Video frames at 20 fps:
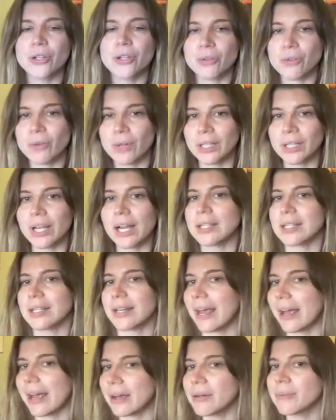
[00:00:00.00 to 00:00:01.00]
You're realizing
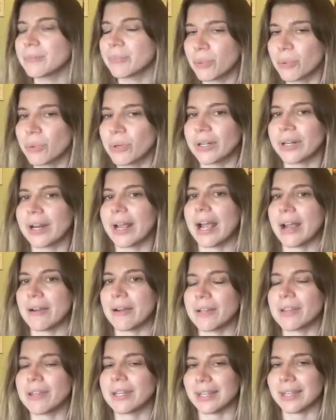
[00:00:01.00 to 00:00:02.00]
how important
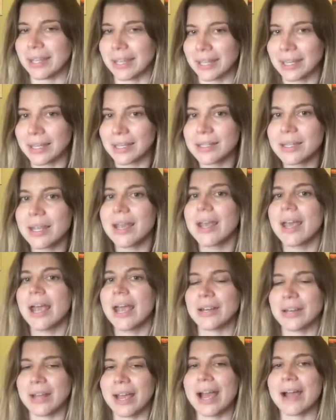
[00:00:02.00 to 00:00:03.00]
everything is
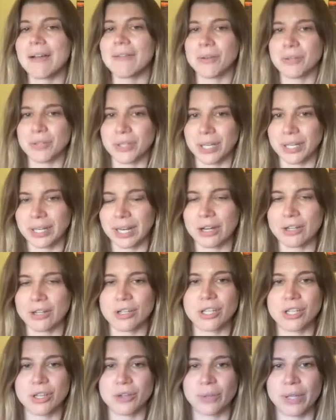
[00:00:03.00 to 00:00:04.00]
and to have those
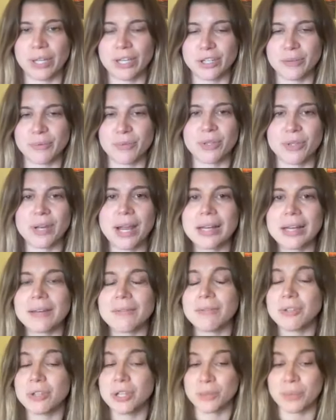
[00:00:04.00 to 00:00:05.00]
connections in the relationships, not
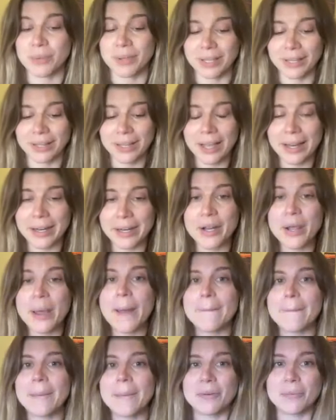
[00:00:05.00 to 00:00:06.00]
even just with the client,
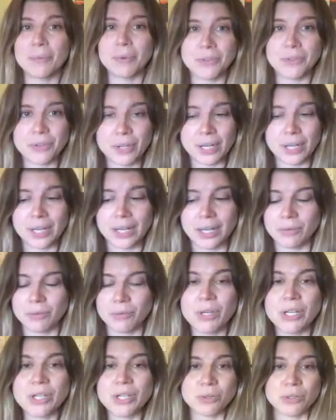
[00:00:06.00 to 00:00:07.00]
but with uh,
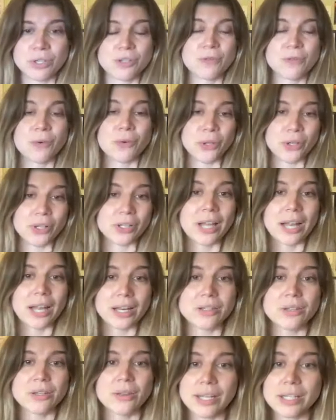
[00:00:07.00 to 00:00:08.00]
resources for your
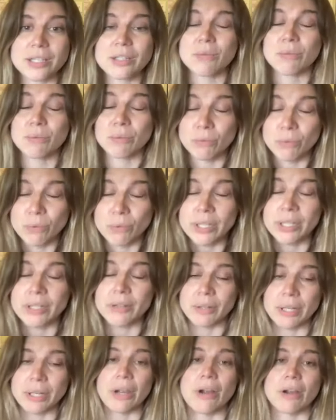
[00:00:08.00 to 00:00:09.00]
client. So that's really,
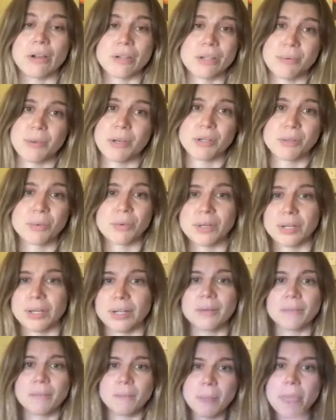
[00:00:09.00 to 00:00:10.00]
really awesome. I just wanted
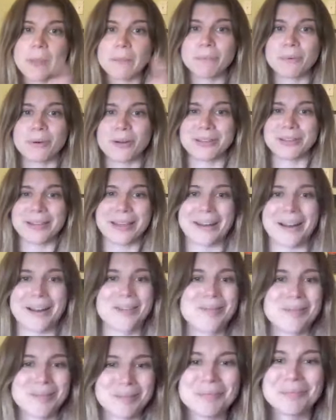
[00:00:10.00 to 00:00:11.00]
to point that out.